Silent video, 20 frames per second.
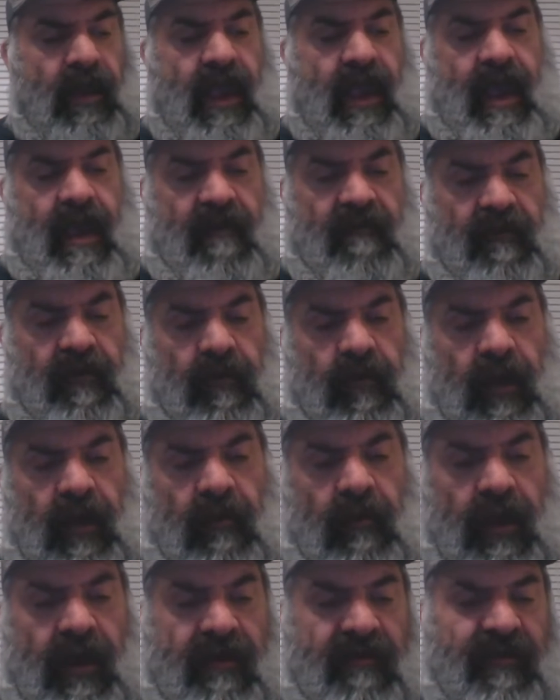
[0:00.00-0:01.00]
We have
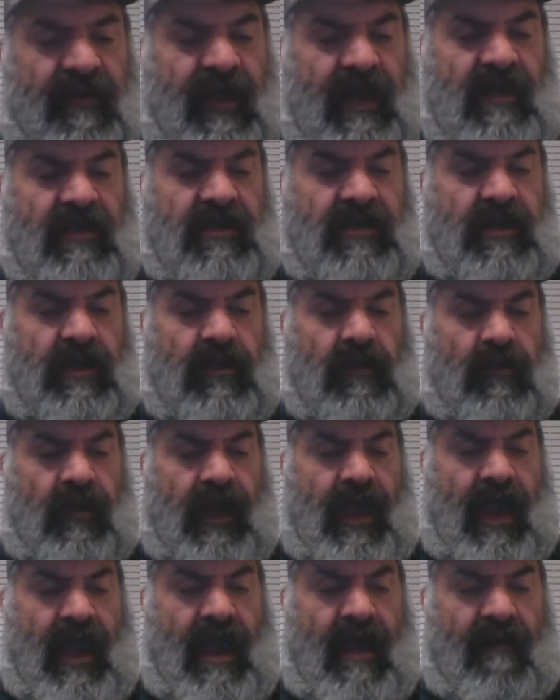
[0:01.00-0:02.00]
runaway inflation,
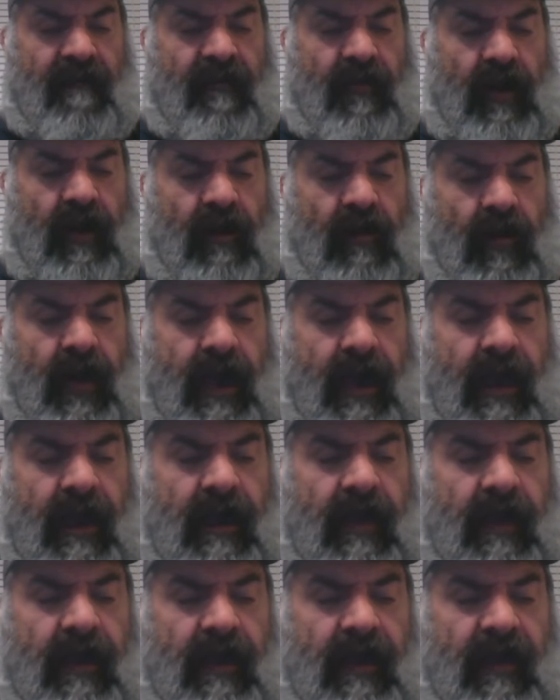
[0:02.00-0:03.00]
we have
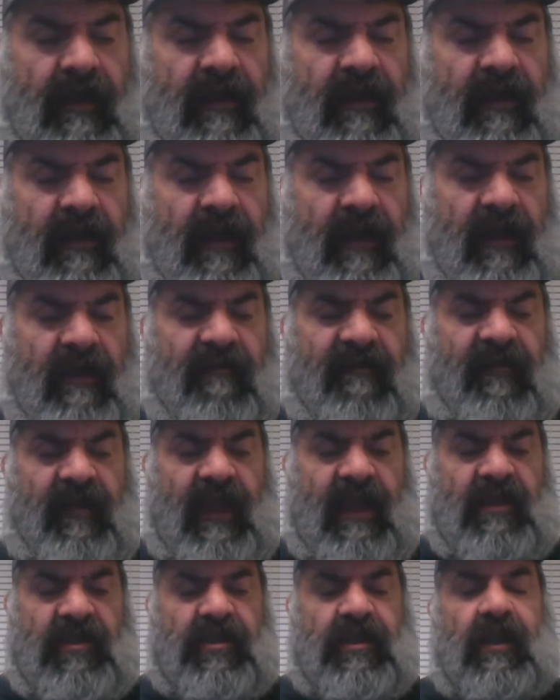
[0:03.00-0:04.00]
runaway in
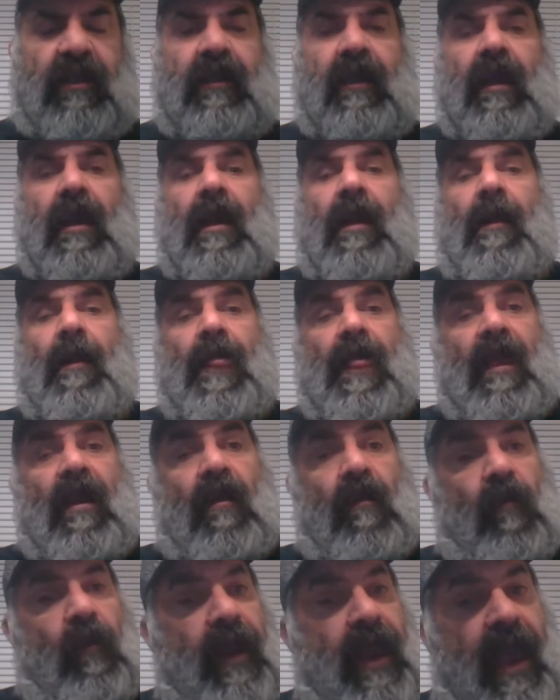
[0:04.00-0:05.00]
inflation,
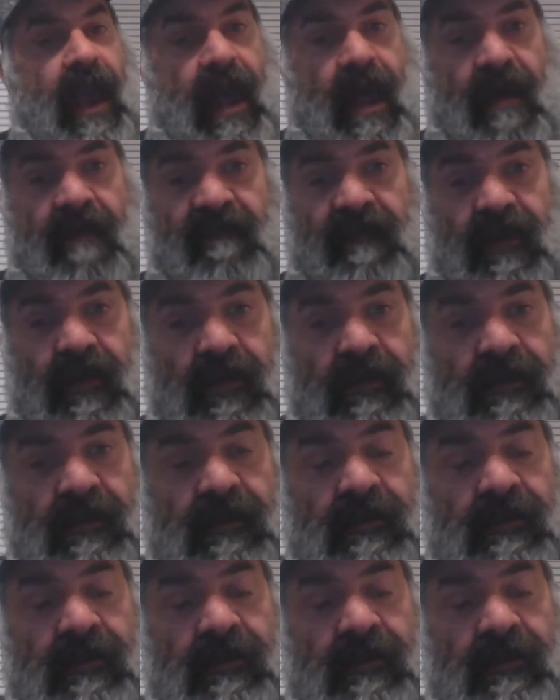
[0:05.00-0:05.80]
we have